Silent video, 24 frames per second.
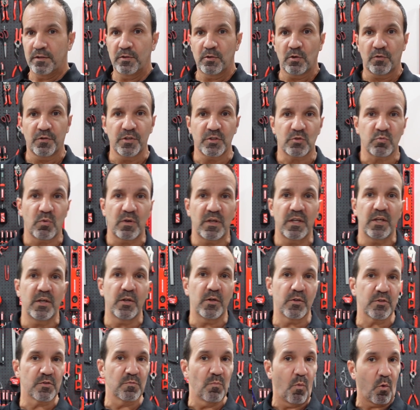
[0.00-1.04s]
you know, this one
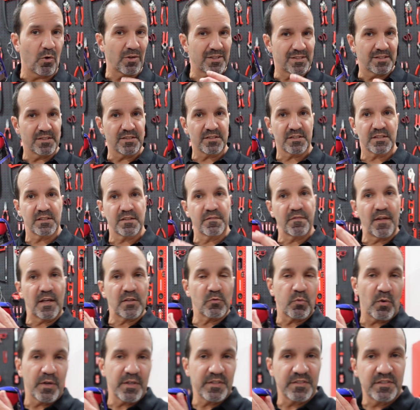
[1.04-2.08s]
here is more sensitive.
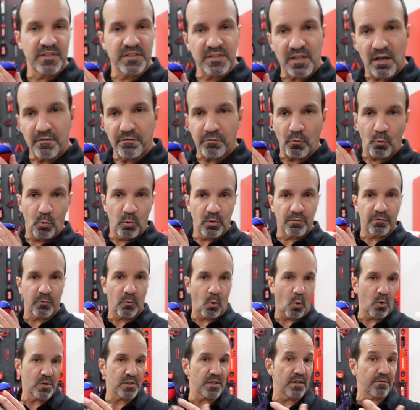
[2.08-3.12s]
That's why it's designed for wood
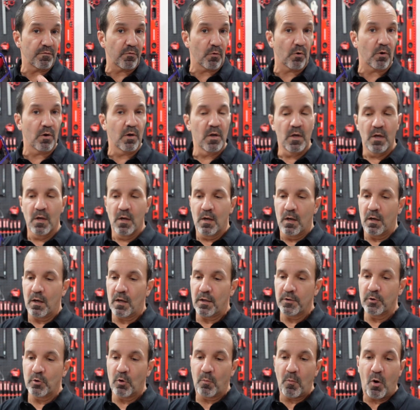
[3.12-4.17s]
floors and for,
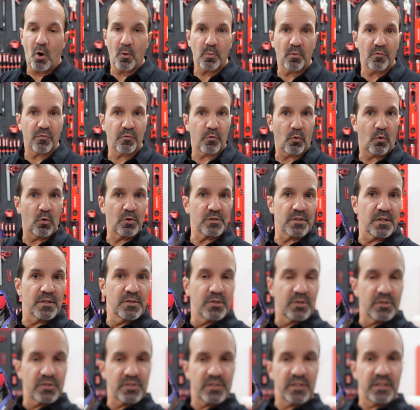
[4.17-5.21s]
you know, marble floors. And you
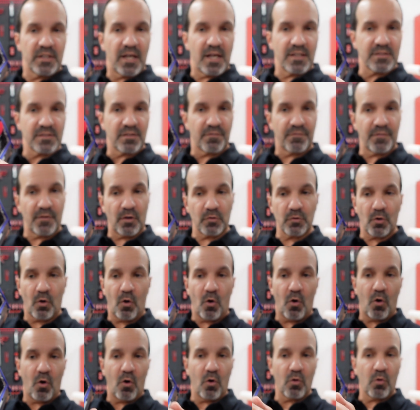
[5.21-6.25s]
can see it has the felt
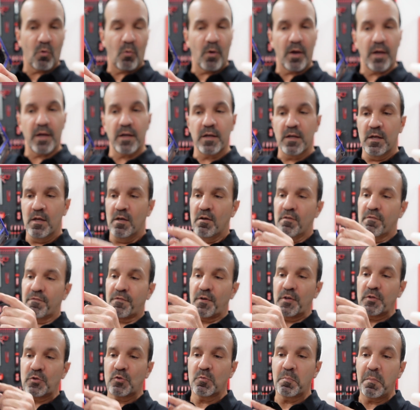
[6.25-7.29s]
all the way
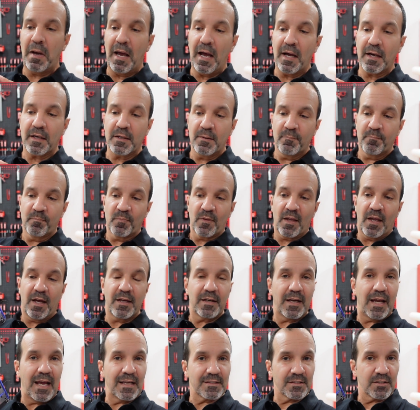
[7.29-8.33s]
front to back,
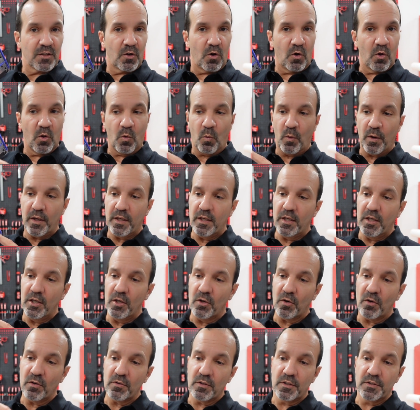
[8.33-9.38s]
and it has it all the way
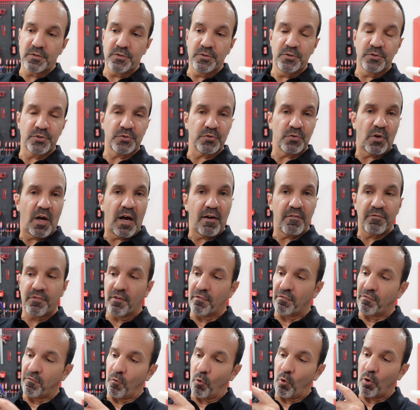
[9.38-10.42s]
here. You still have the
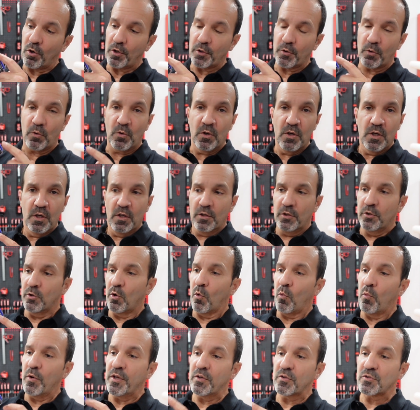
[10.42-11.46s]
4 little, you know,
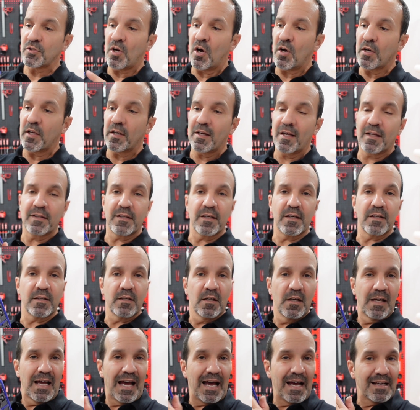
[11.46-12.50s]
wheels on it. And then
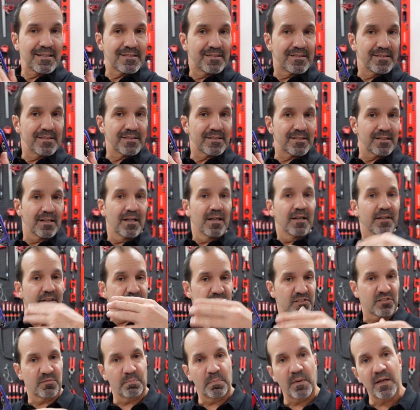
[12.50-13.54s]
as this
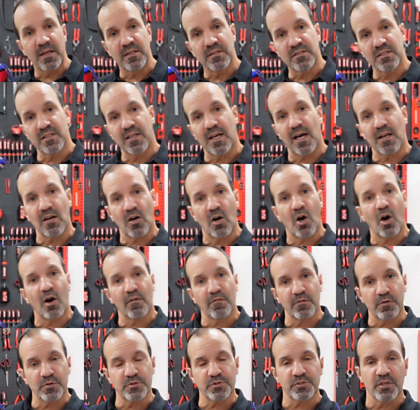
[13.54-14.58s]
spins, it kind of
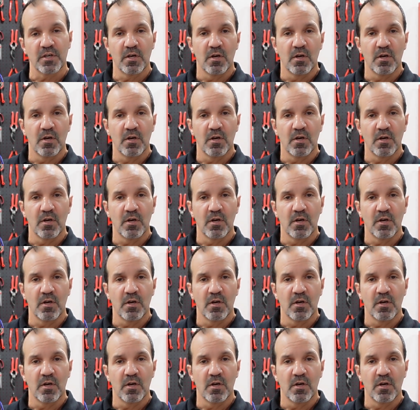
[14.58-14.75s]
hovers,